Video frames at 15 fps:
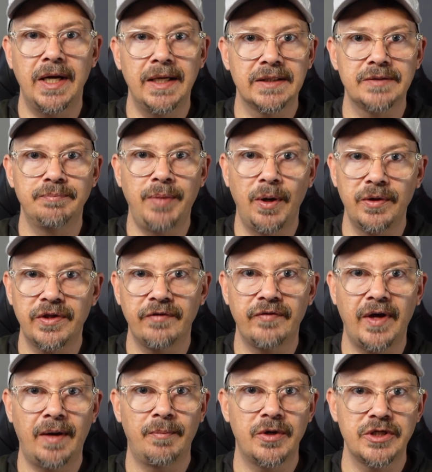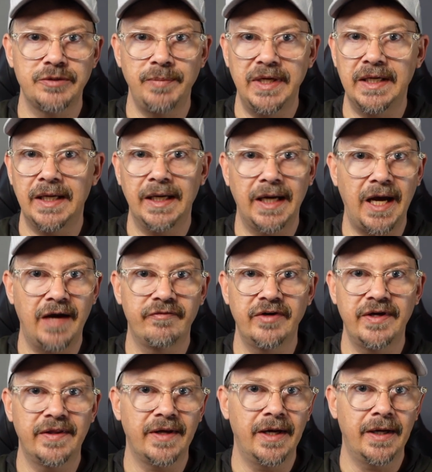It's both of them are speaking
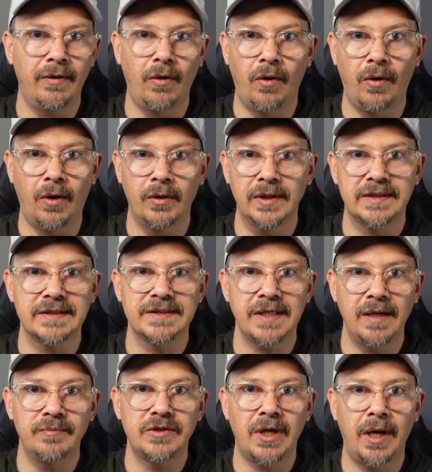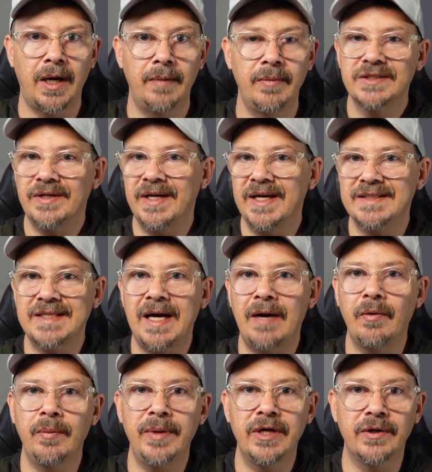everything all at the same time. So I guess that
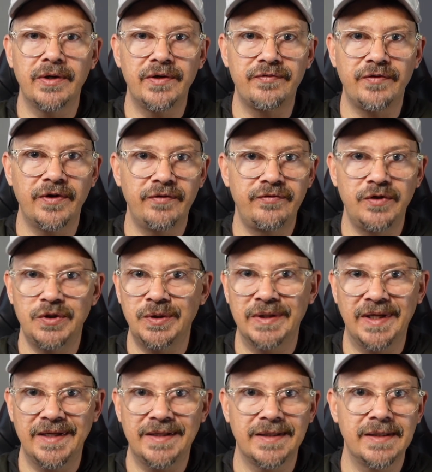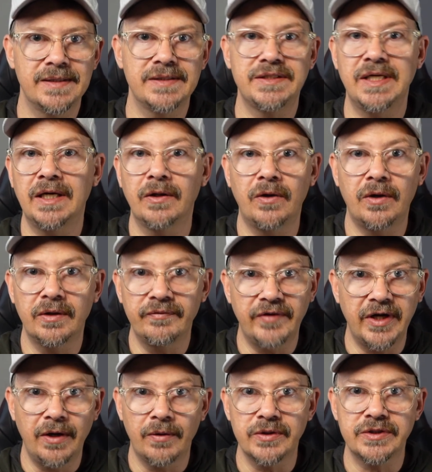would be good for if you're doing like a sing-along
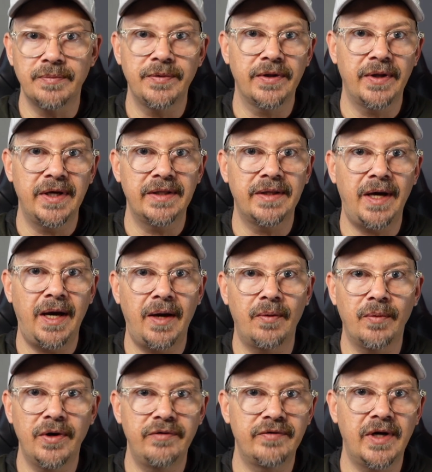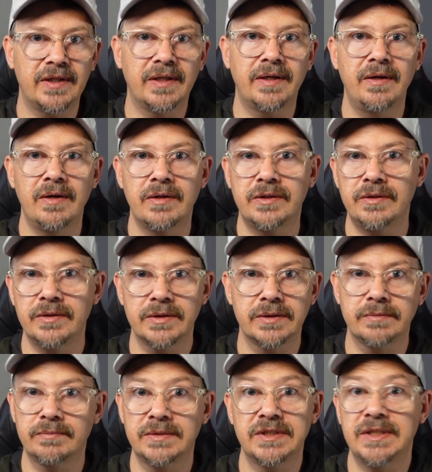video or something like that, where you've got the characters
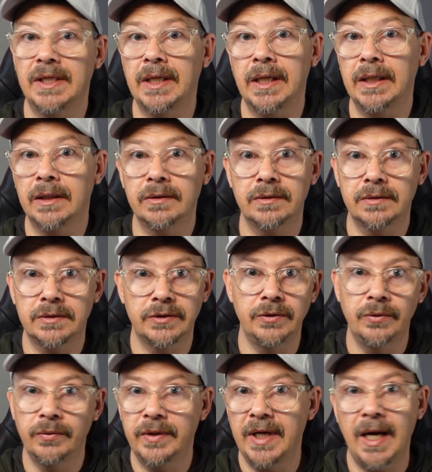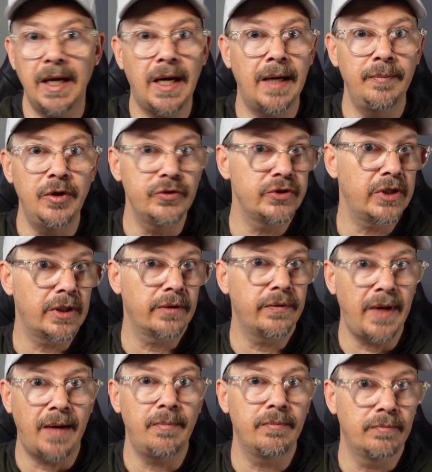singing to the AI music.
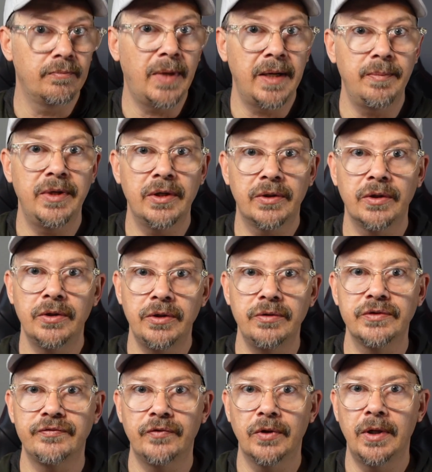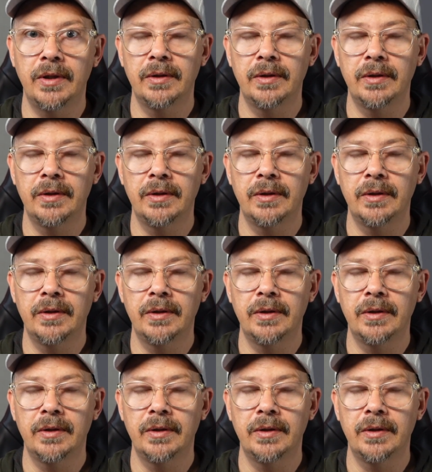That might be a good use for it.